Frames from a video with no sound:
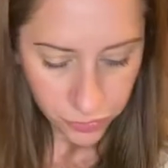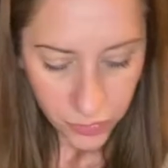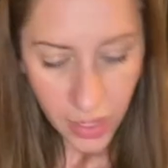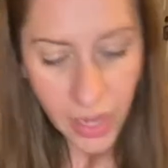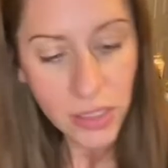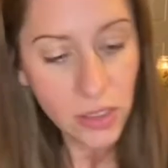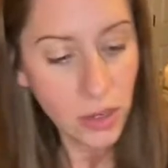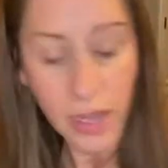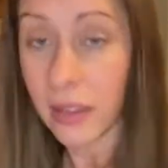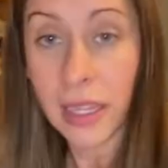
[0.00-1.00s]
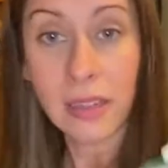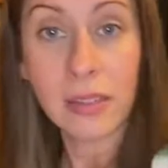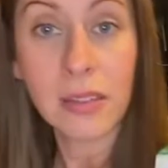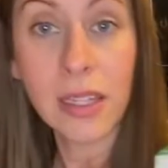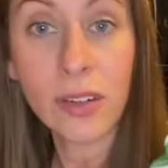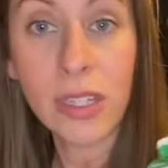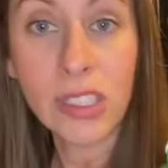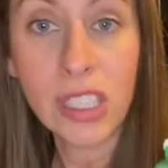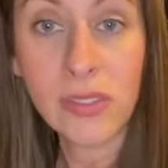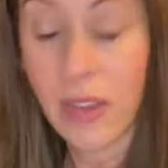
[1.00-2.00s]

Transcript: I like literally just found